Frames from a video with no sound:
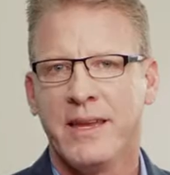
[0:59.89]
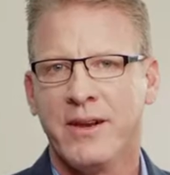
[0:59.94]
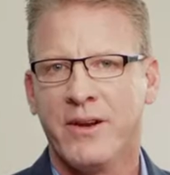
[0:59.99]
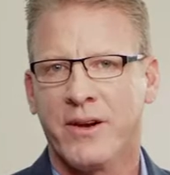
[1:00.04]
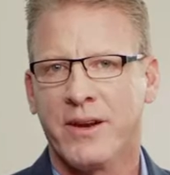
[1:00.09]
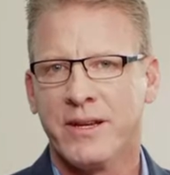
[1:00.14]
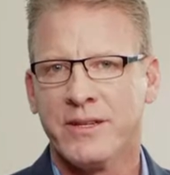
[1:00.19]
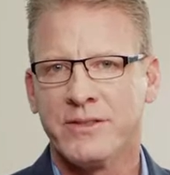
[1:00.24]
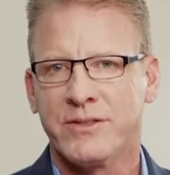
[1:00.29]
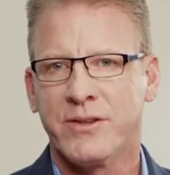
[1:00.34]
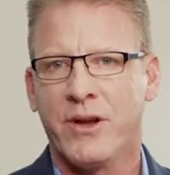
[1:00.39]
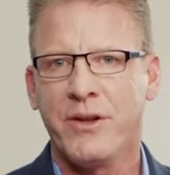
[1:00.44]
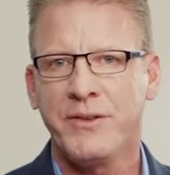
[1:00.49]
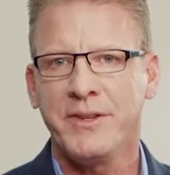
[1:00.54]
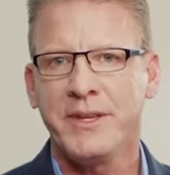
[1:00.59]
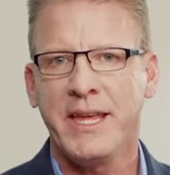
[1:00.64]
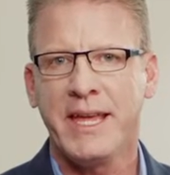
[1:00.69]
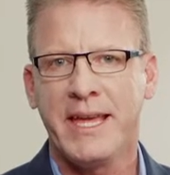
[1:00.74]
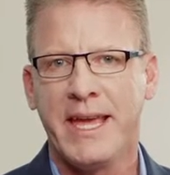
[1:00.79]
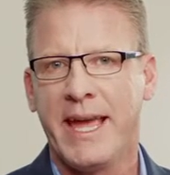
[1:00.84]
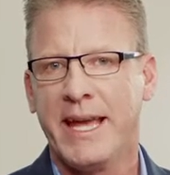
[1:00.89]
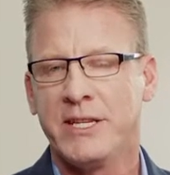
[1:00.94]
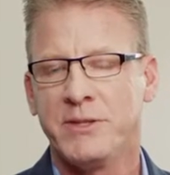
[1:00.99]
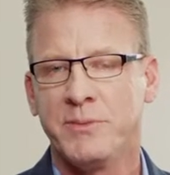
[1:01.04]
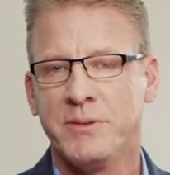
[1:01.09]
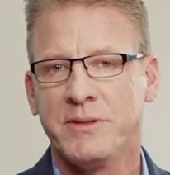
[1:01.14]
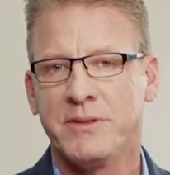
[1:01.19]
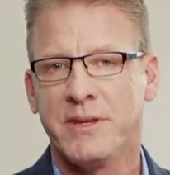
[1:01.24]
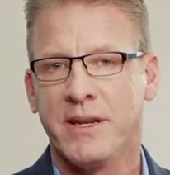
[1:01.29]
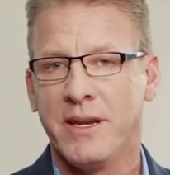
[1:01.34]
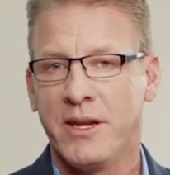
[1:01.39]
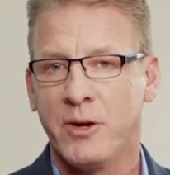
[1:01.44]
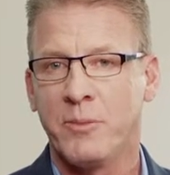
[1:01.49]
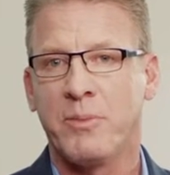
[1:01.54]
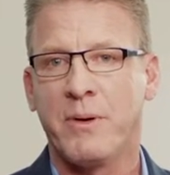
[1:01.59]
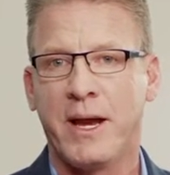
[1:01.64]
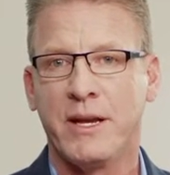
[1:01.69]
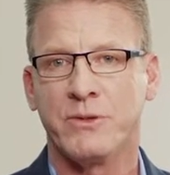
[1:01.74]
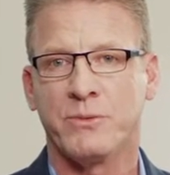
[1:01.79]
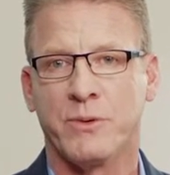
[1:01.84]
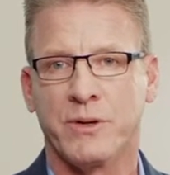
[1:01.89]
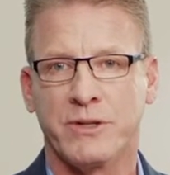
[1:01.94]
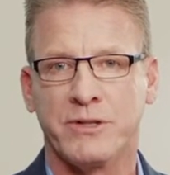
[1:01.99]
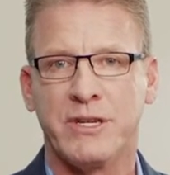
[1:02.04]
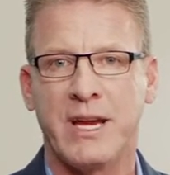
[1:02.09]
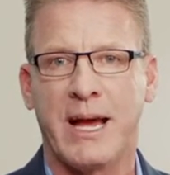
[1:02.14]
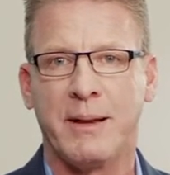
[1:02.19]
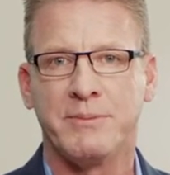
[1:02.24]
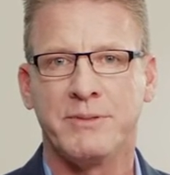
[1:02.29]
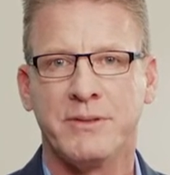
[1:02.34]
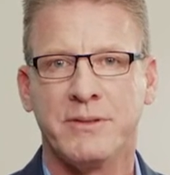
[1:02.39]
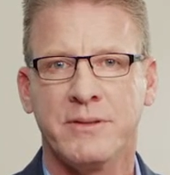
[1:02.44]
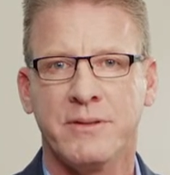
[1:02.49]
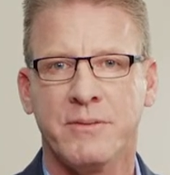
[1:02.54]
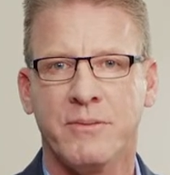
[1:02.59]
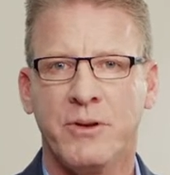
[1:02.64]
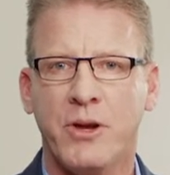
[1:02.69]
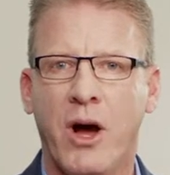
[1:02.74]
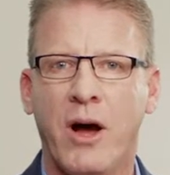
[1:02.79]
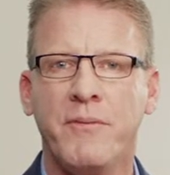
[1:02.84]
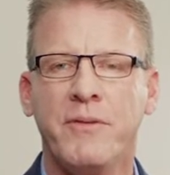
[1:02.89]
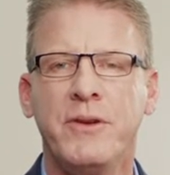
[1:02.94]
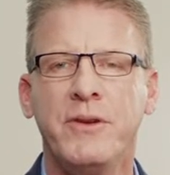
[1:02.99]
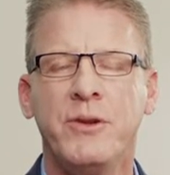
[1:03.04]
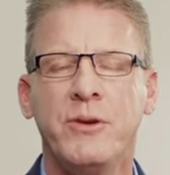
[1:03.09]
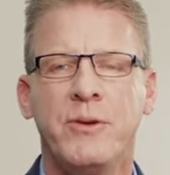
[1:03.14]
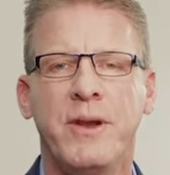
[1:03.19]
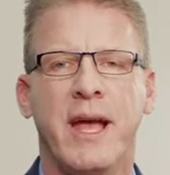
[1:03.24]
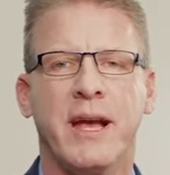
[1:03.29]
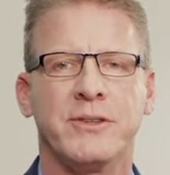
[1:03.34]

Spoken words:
In our consulting engagements and enterprise workshops, we often do an